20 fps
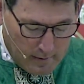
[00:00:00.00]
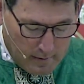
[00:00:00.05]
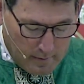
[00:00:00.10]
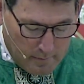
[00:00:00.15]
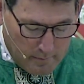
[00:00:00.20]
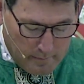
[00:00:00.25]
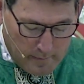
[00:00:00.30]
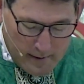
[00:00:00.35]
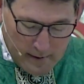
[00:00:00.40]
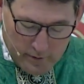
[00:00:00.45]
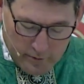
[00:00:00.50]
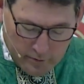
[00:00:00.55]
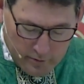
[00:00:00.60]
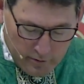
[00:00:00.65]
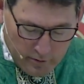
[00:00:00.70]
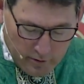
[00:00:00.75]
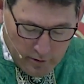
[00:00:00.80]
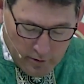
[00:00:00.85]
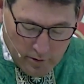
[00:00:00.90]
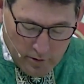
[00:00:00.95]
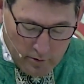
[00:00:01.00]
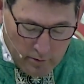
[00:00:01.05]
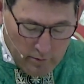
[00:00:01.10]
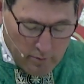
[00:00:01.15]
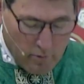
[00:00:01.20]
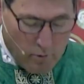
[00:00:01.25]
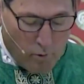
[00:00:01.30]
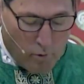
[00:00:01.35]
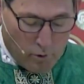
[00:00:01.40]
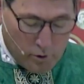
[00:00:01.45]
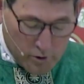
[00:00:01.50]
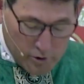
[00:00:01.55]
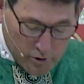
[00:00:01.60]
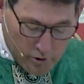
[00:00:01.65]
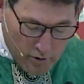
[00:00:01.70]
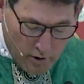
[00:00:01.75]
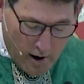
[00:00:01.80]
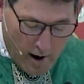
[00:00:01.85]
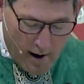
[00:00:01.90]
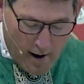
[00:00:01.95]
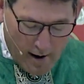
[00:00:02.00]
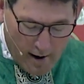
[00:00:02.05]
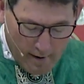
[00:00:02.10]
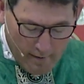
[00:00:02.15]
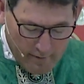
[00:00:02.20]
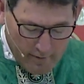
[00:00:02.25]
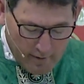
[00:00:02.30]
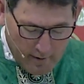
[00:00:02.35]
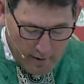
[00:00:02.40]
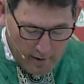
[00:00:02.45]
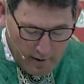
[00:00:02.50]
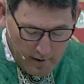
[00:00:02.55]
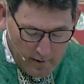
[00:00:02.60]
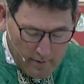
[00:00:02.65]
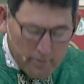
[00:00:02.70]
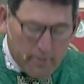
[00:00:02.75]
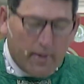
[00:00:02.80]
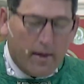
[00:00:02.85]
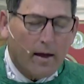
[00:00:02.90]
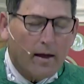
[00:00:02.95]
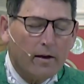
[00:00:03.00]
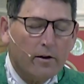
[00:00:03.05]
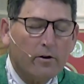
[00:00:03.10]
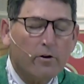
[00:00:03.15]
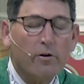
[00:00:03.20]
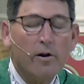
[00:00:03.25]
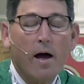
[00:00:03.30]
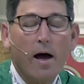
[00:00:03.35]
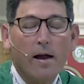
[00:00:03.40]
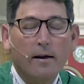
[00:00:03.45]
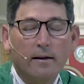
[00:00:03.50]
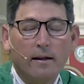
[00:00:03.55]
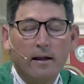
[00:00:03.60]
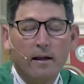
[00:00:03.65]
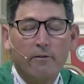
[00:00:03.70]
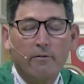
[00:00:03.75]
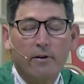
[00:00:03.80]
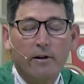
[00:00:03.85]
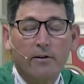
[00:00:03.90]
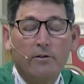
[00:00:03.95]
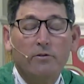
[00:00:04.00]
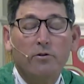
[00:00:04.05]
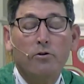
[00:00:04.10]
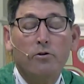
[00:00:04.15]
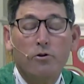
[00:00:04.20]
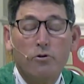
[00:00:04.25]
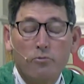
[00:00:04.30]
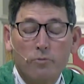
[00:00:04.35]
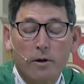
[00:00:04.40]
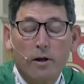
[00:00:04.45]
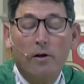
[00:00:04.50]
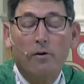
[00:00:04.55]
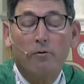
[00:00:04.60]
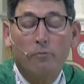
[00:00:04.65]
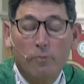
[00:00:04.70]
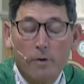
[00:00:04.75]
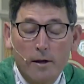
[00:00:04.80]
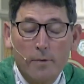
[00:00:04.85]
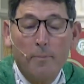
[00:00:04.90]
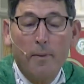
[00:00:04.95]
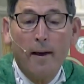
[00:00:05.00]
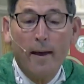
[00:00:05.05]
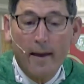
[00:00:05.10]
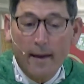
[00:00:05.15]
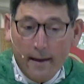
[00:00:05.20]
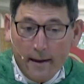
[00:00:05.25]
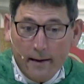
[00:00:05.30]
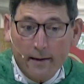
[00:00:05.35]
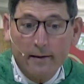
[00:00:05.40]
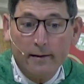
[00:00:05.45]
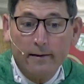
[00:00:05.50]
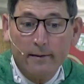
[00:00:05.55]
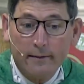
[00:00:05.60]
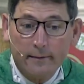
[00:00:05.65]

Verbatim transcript: make sure or strive that you're not giving so you get repaid.